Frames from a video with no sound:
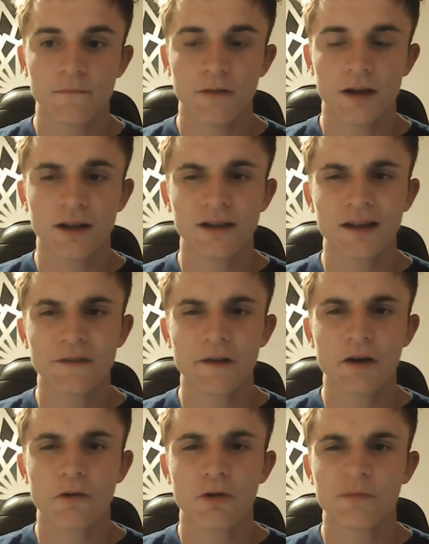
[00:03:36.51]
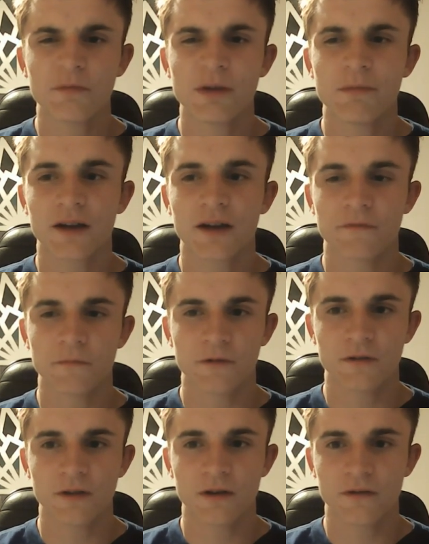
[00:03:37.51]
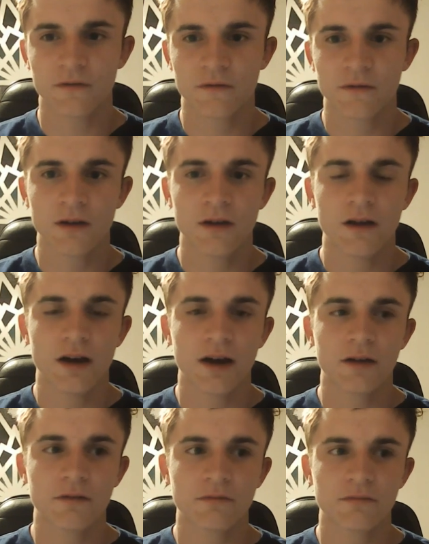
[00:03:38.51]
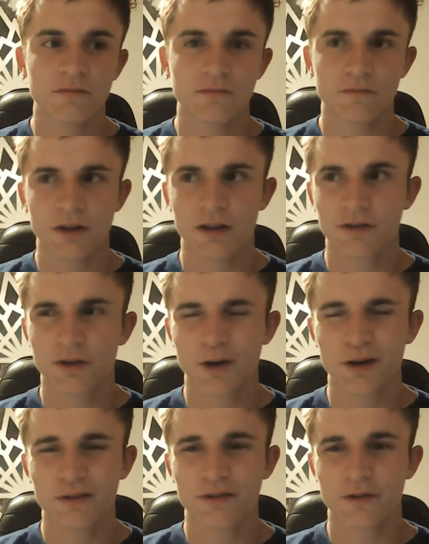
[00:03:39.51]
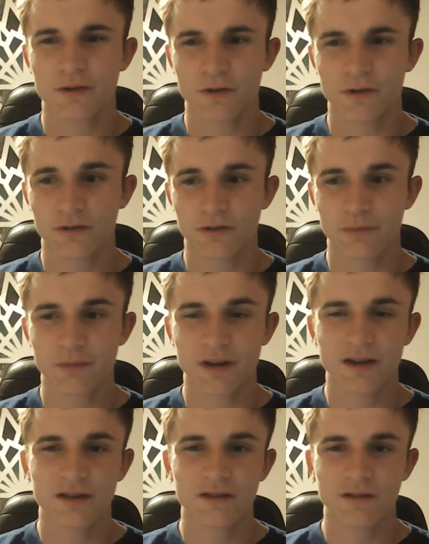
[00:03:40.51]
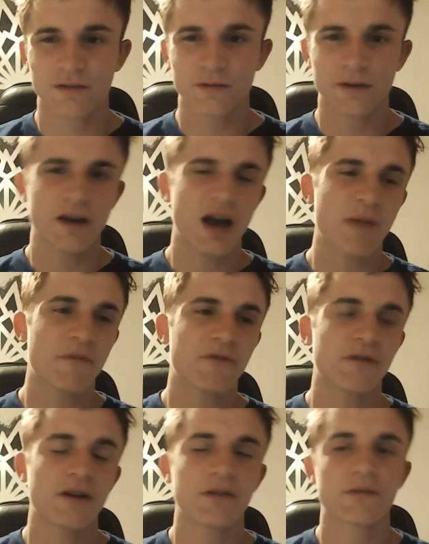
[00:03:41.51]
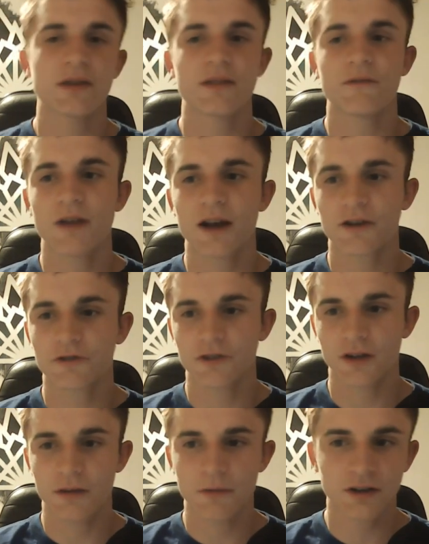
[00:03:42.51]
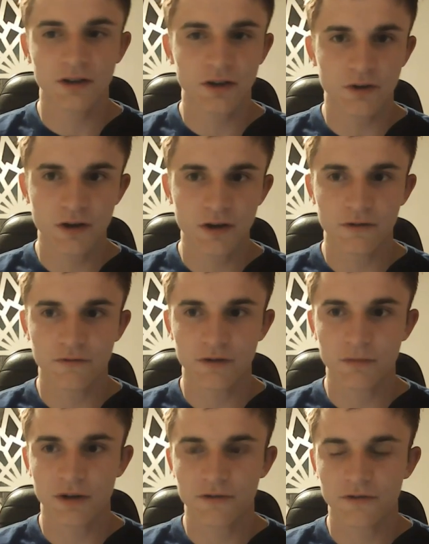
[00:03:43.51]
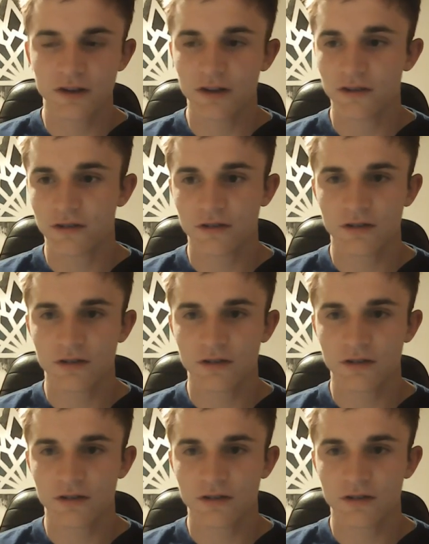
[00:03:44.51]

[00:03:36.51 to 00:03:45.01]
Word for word: And I let that hold me back from stuff. I don't really talk to girls because I'm afraid of getting the reaction. I might look weird in front of my friends.